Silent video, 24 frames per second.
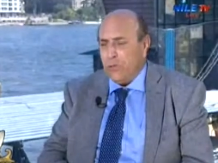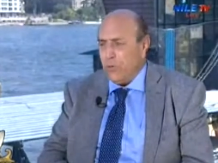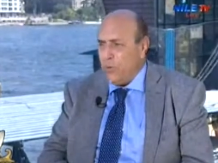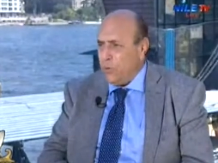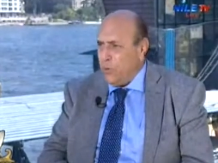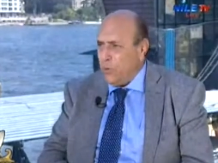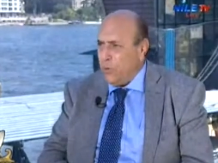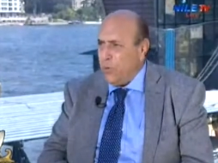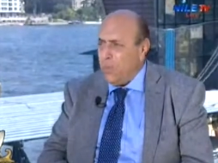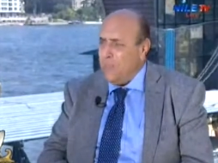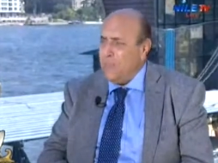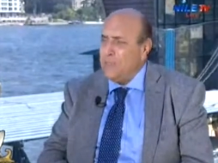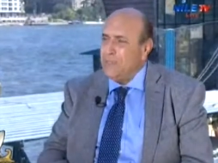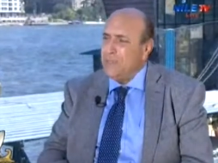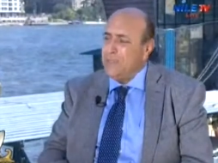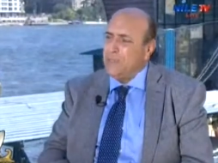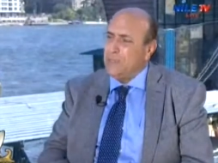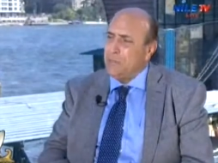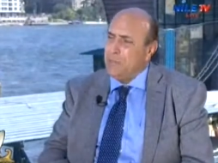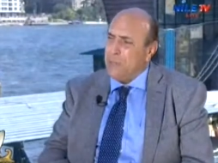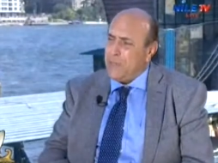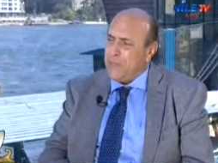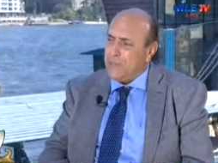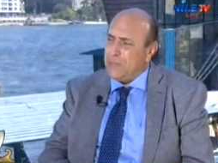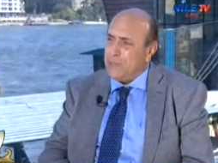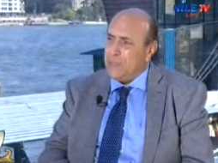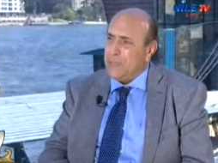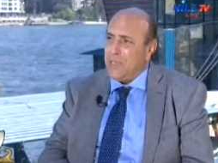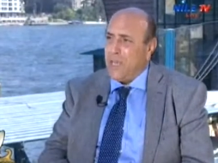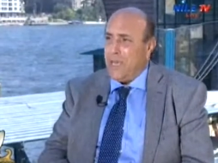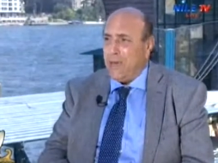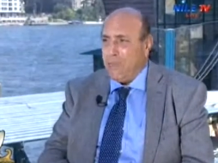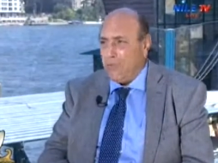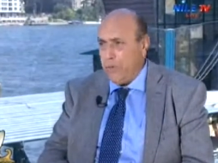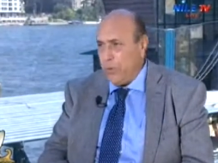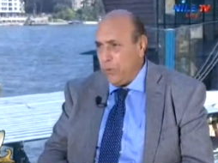the law is respected
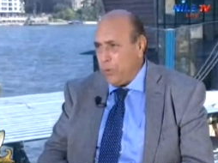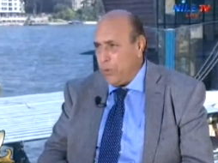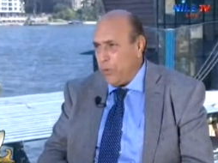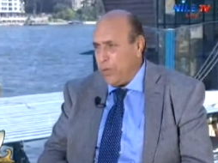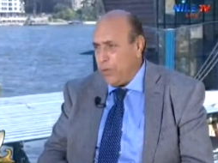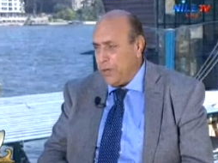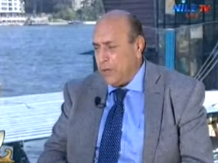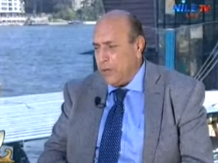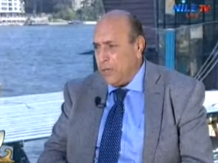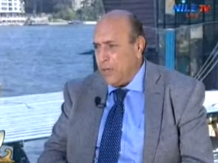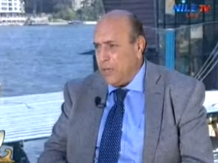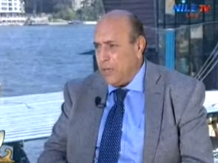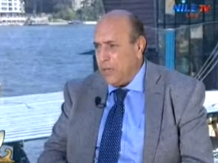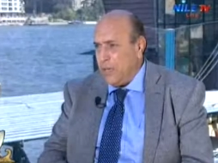everywhere.